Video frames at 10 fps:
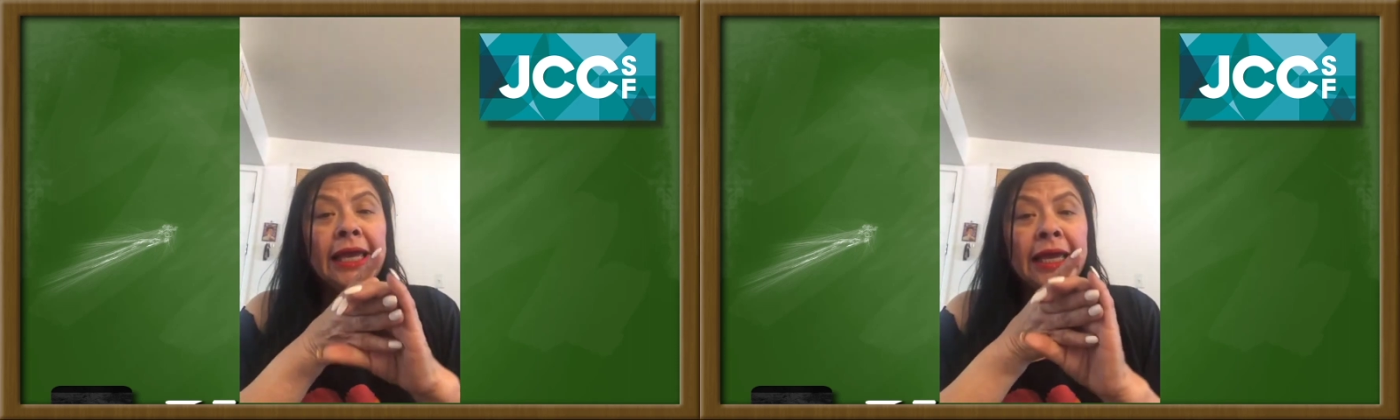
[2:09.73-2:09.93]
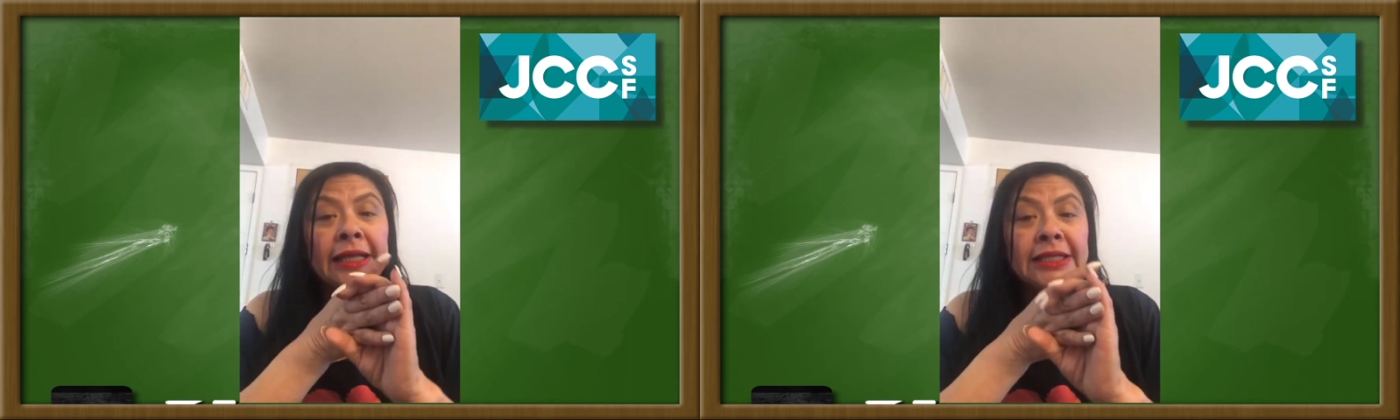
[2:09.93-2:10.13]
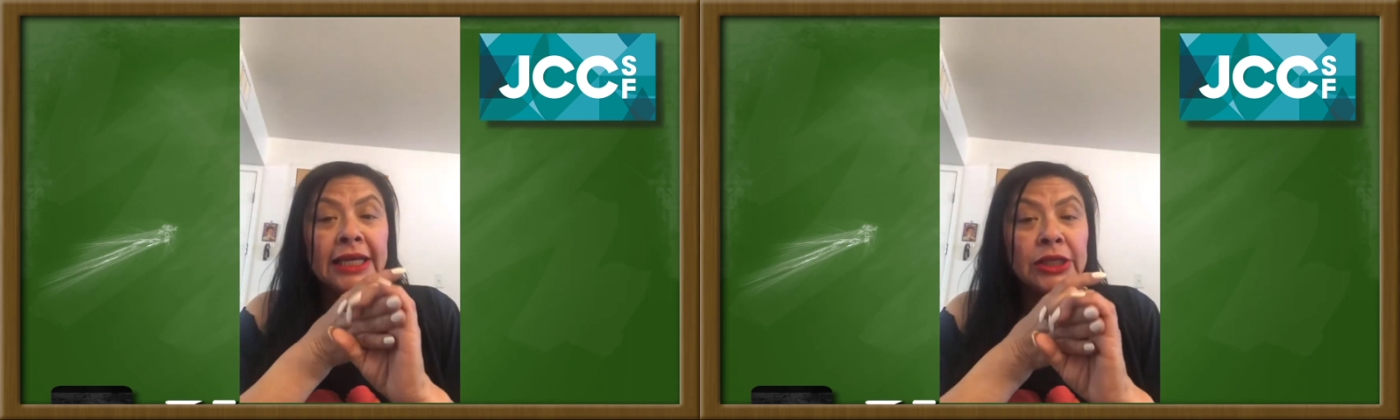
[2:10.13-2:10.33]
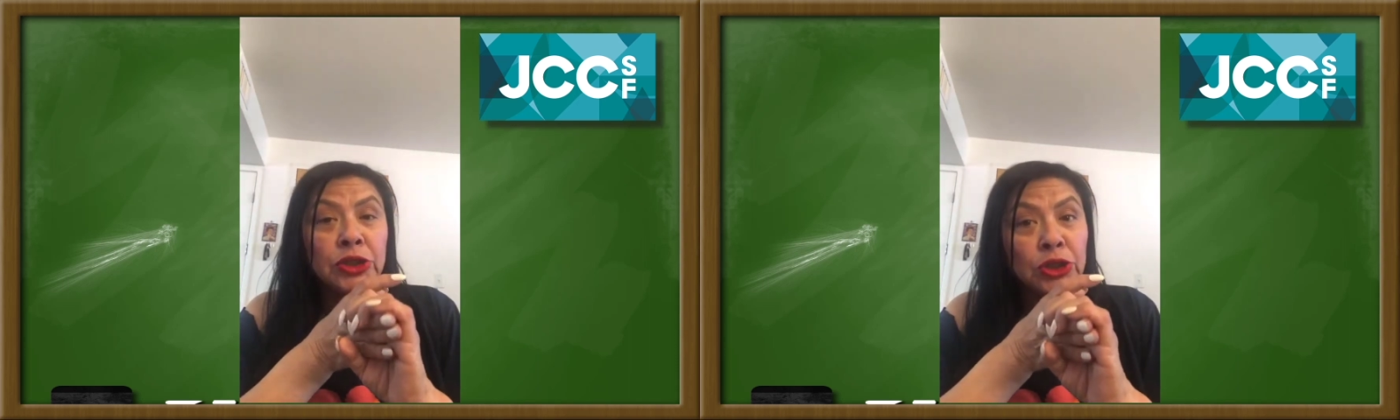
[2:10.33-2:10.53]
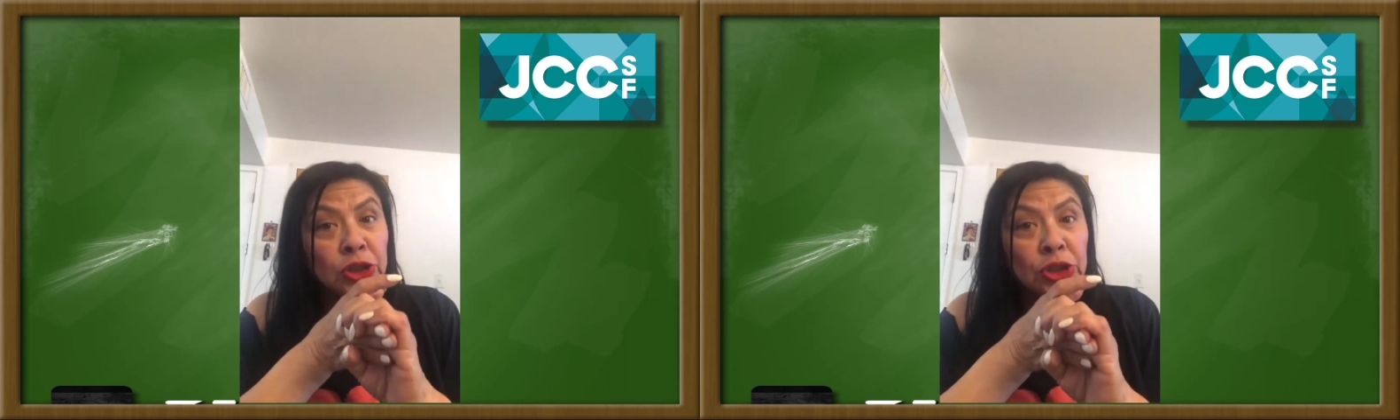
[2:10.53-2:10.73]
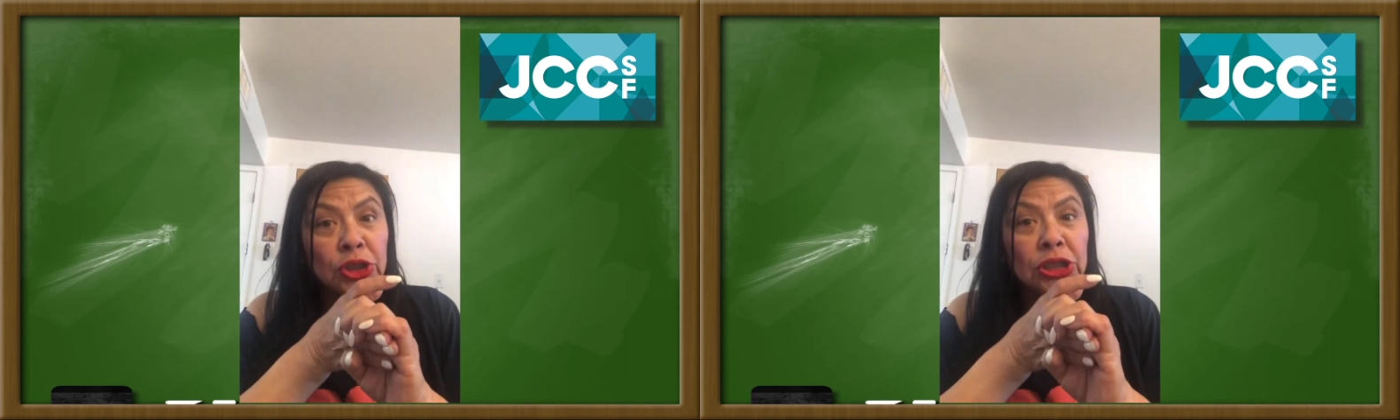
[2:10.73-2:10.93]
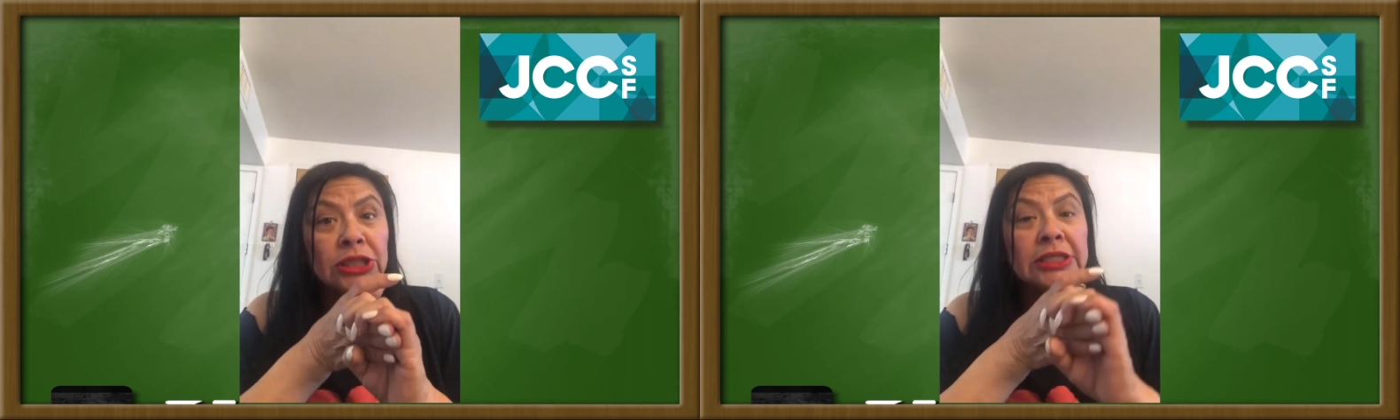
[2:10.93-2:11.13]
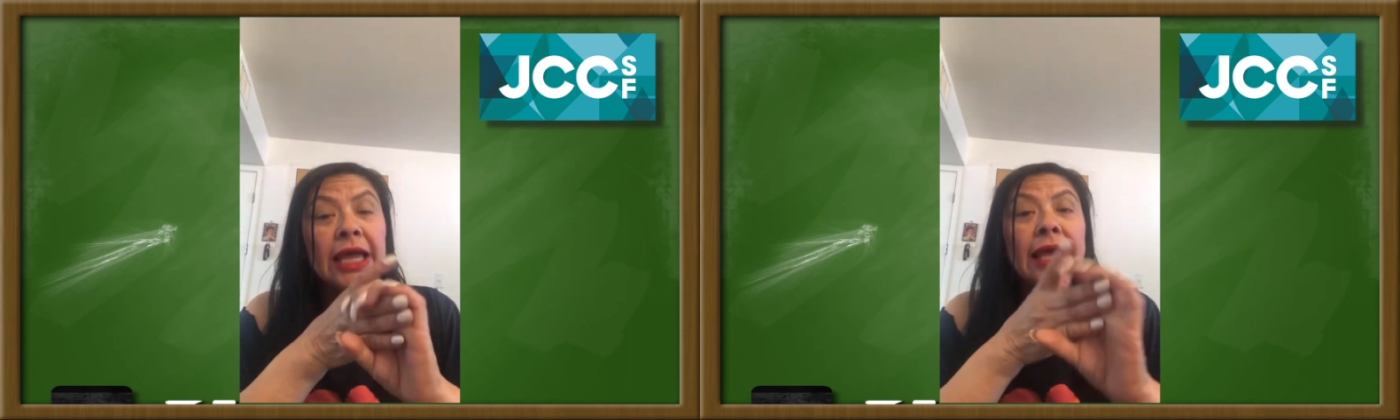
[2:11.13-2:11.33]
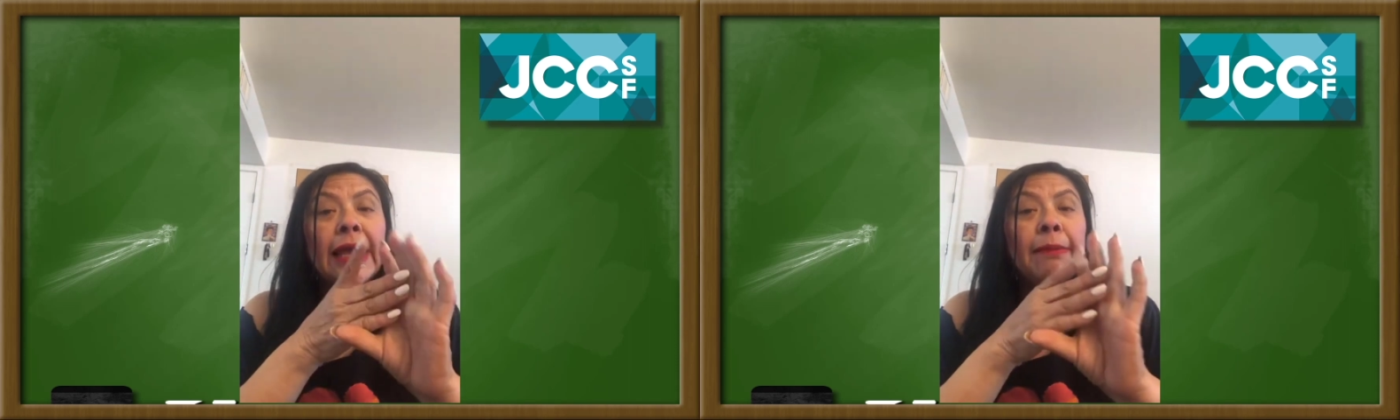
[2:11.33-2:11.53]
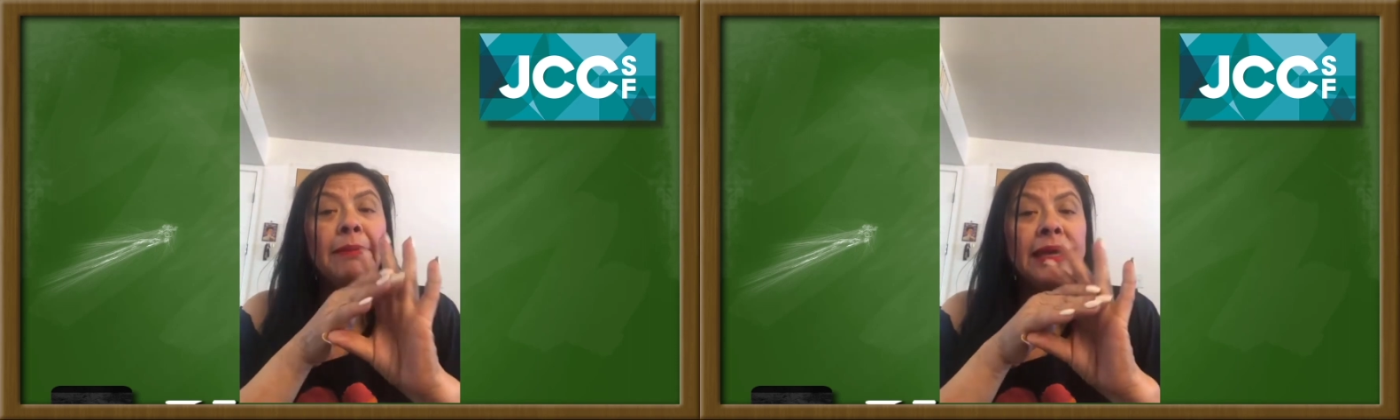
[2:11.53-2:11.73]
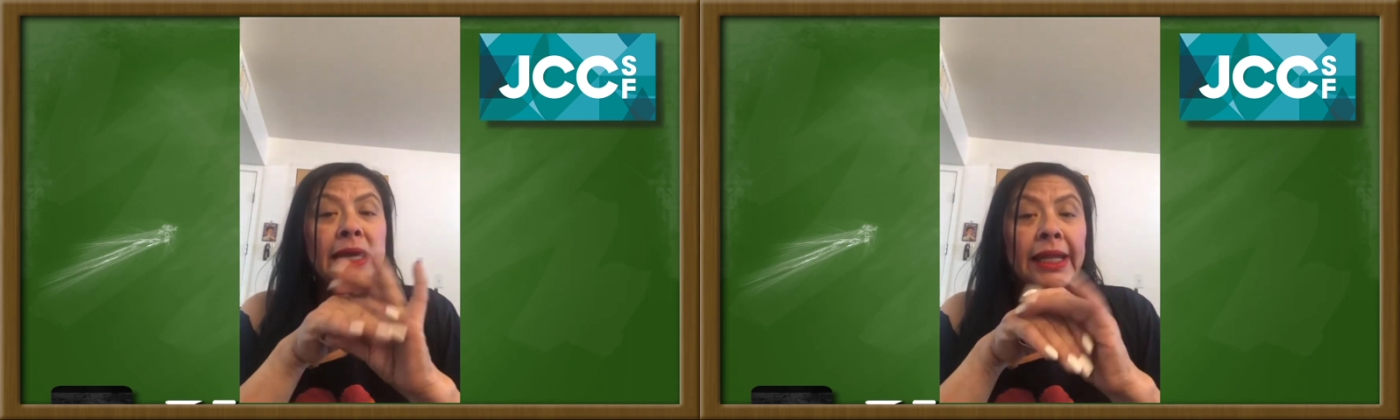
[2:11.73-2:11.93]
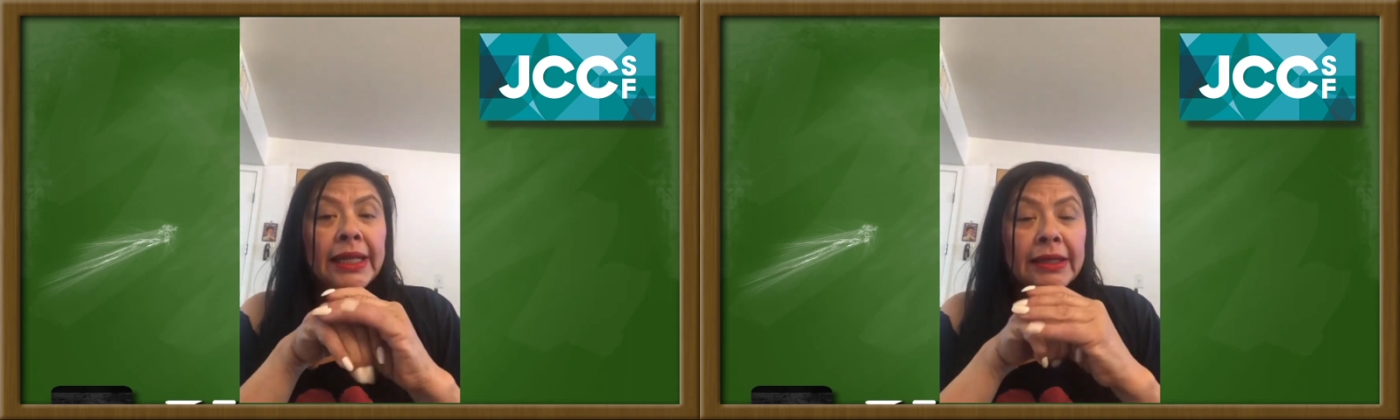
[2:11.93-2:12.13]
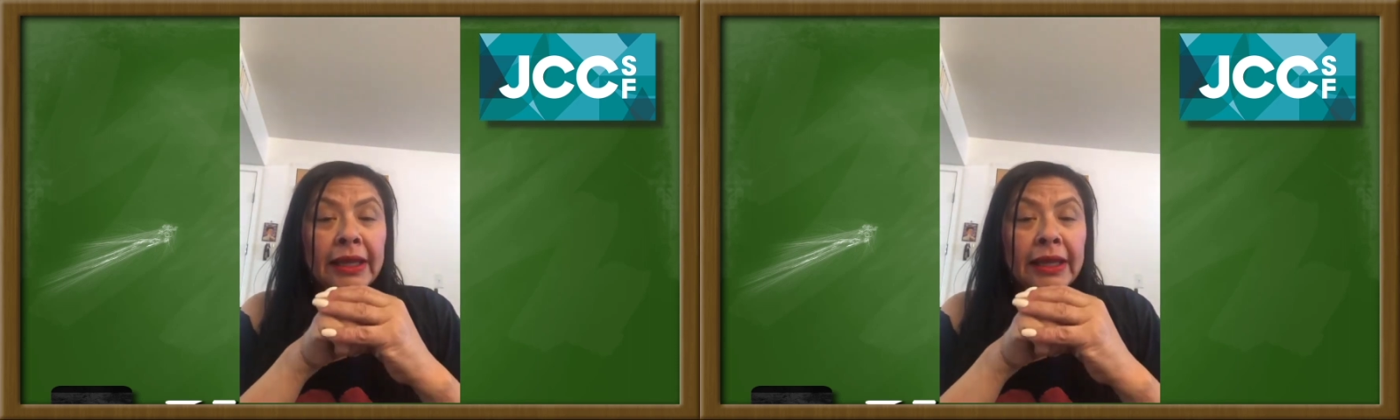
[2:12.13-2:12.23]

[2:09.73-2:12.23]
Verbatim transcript: and take turns and be